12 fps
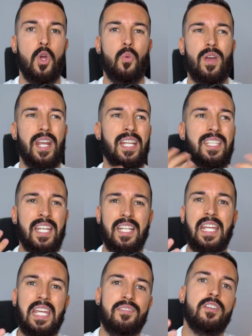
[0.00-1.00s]
where they
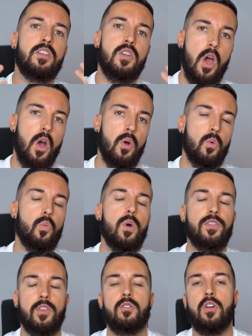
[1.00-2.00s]
didn't even know what their